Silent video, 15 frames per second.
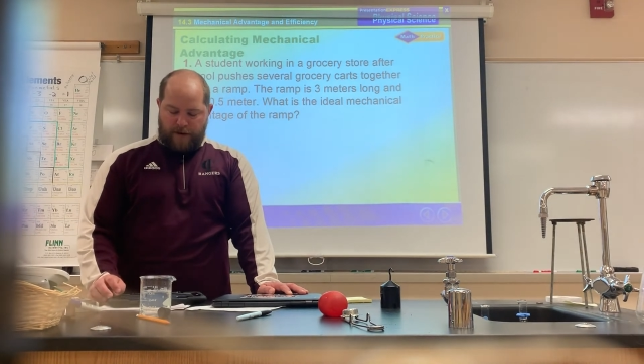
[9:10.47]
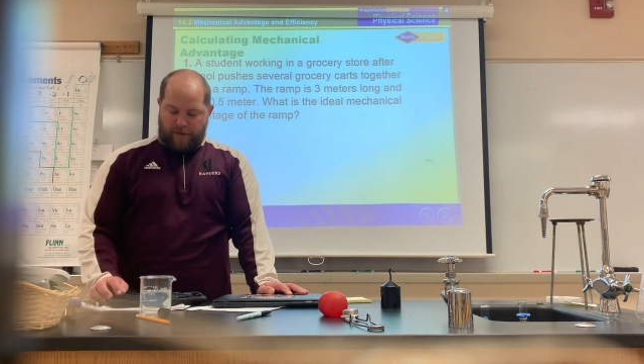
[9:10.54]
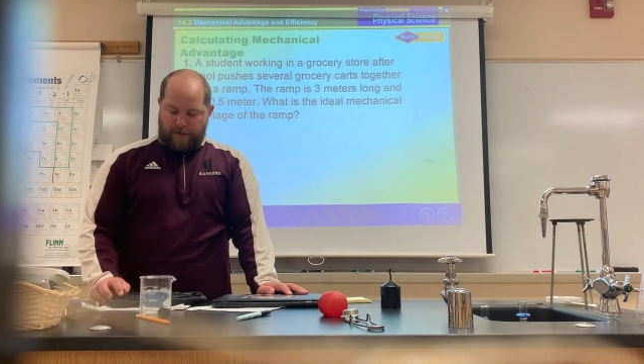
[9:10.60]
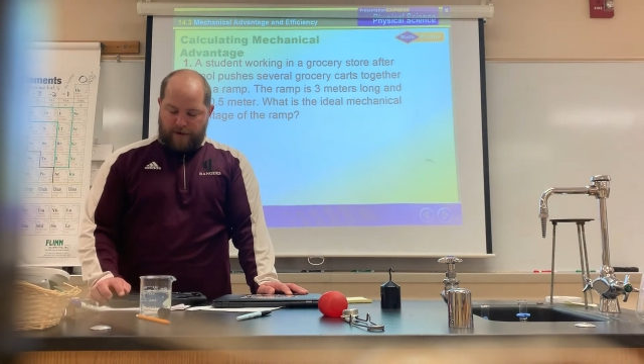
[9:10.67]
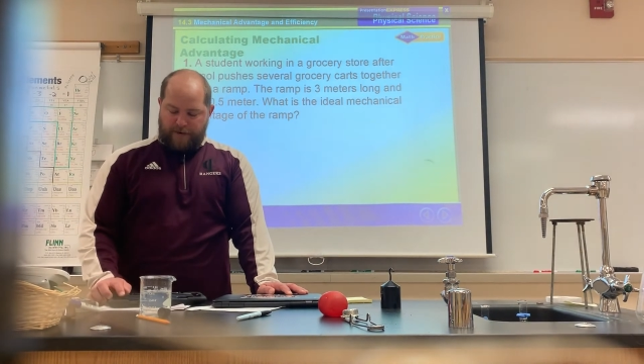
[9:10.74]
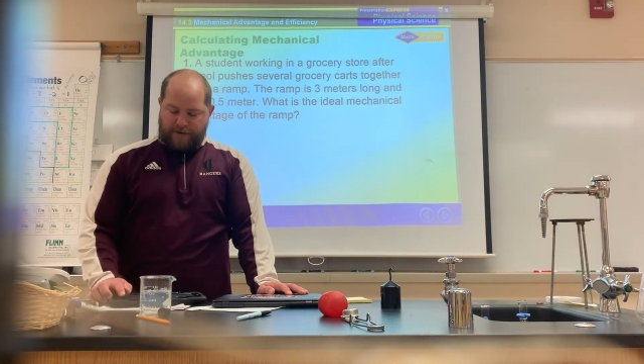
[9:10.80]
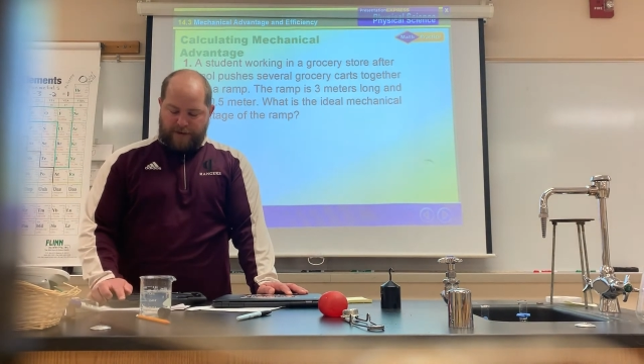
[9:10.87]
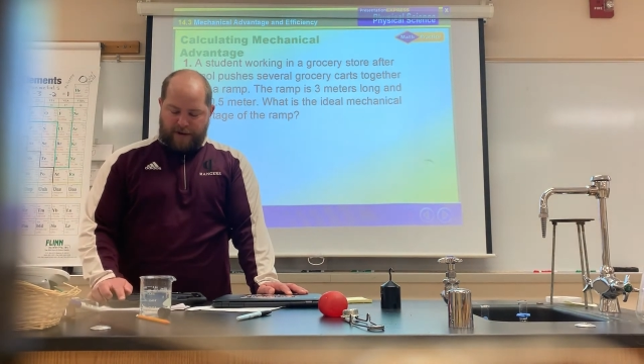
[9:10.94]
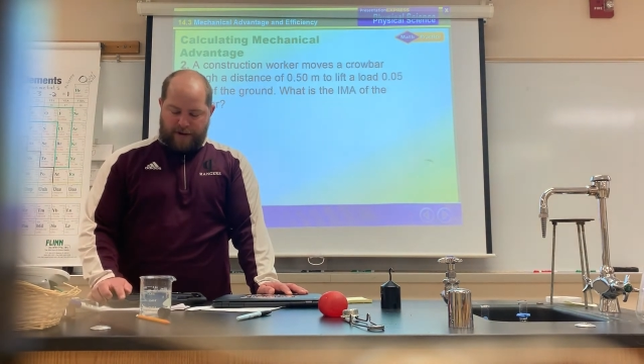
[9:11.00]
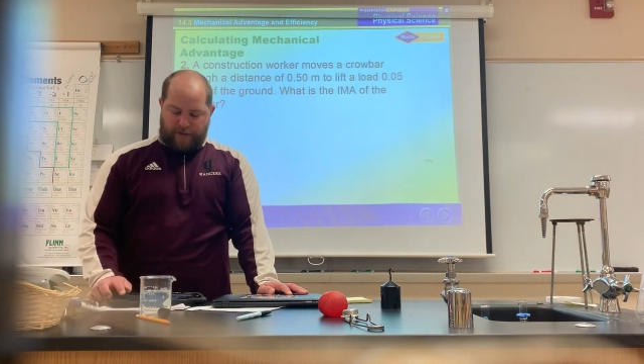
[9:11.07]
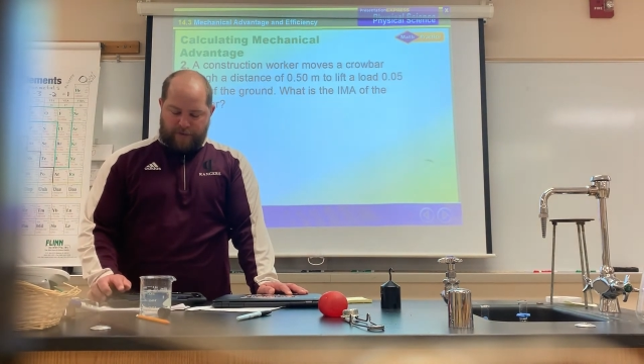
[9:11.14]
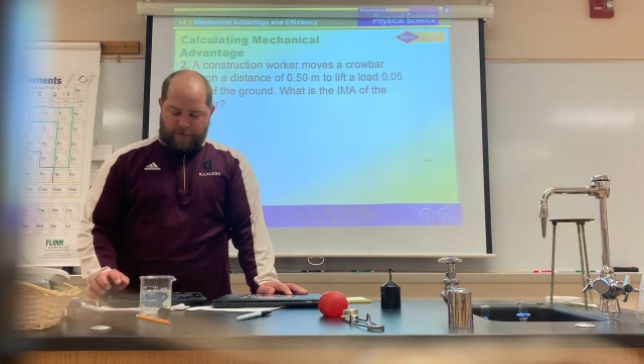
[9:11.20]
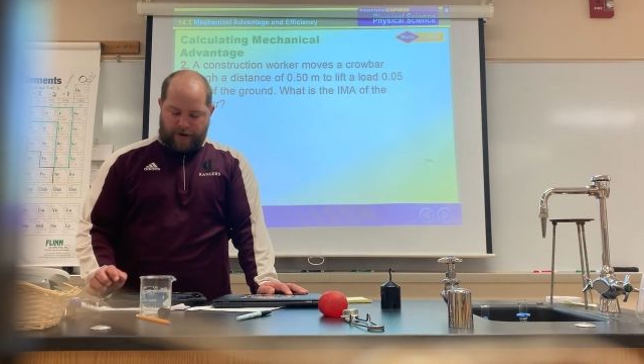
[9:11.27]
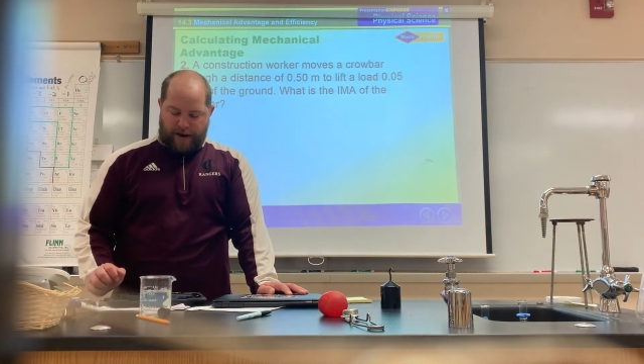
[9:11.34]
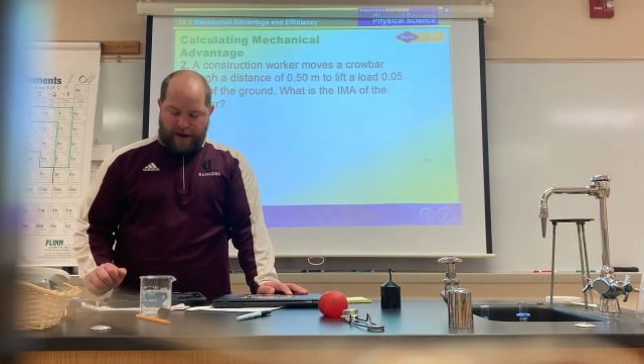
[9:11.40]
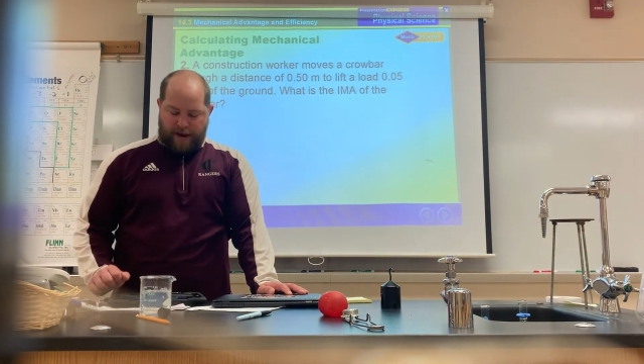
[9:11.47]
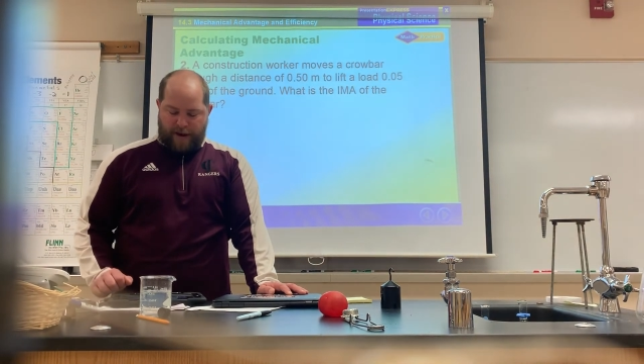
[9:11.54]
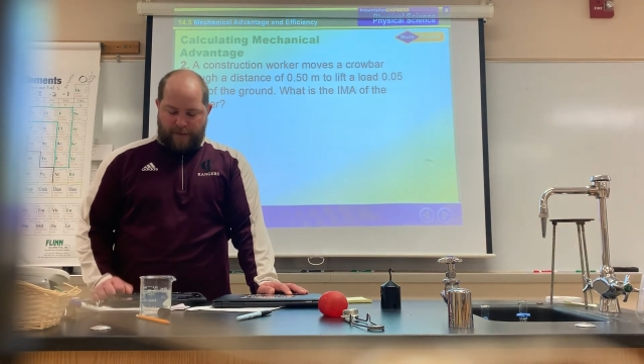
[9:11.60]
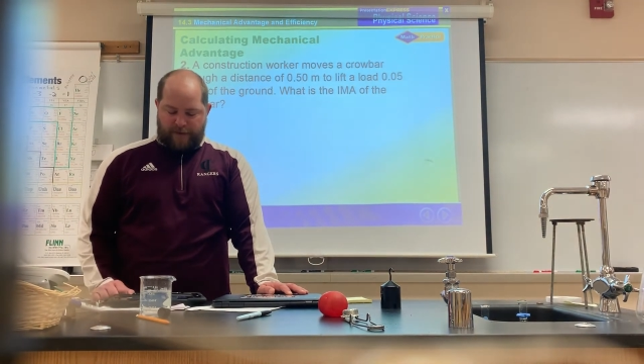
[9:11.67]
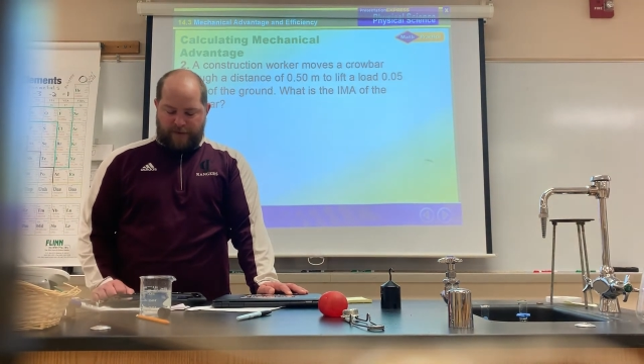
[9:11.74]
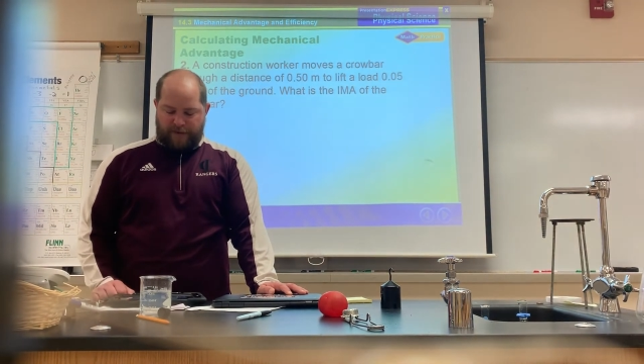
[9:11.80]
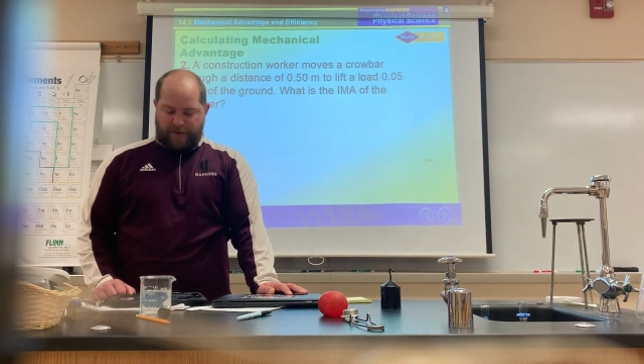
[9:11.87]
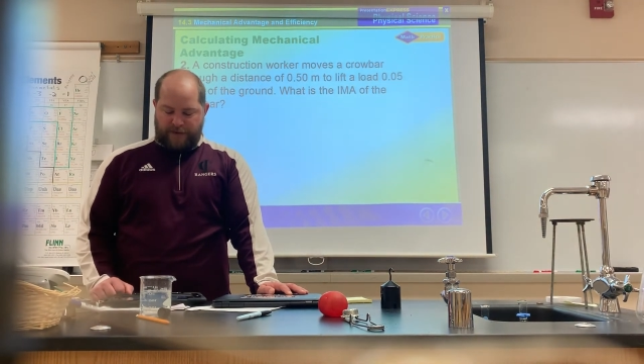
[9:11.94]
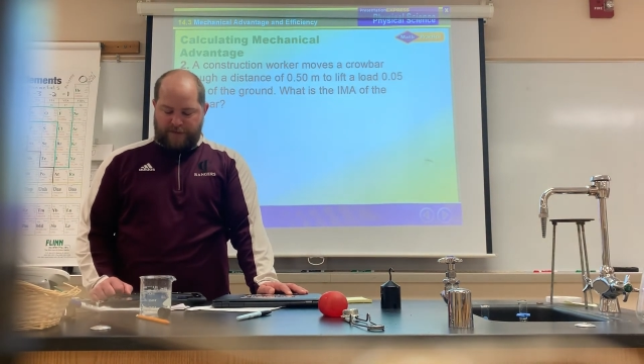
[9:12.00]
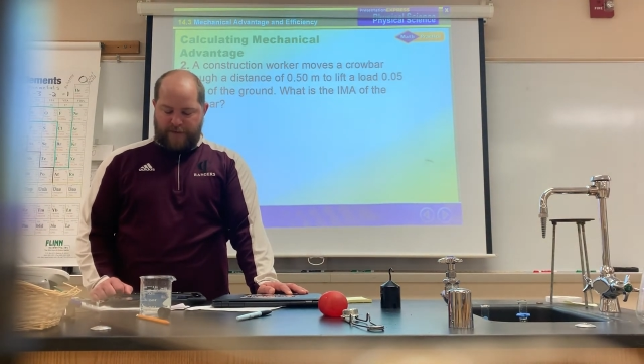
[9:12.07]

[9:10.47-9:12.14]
There's another ramp. Let's